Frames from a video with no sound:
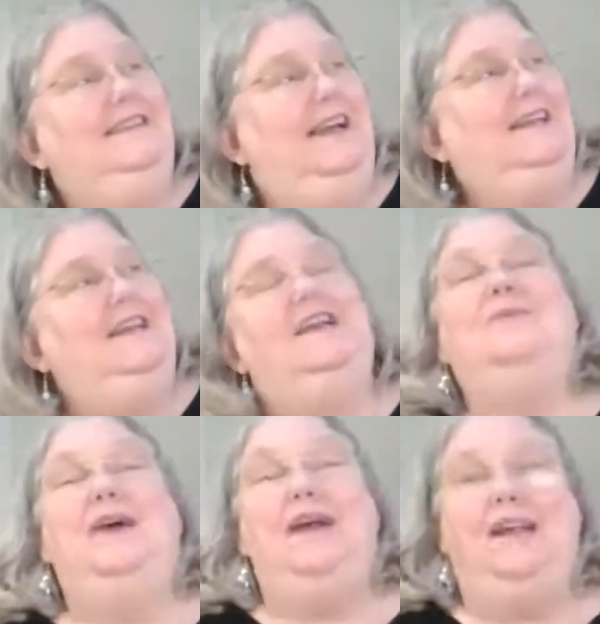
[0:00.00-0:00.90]
and get
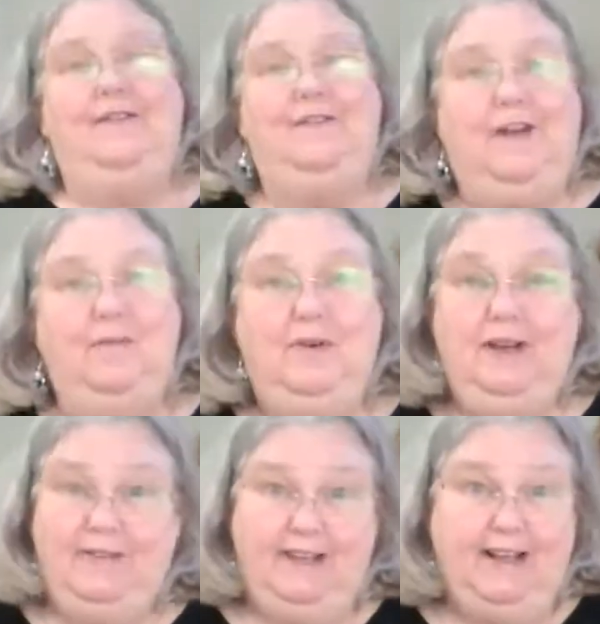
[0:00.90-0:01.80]
away from
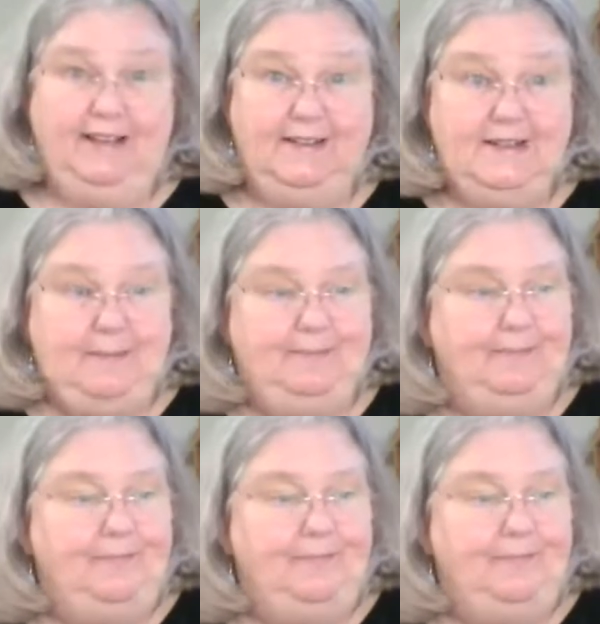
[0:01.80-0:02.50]
whatever that is.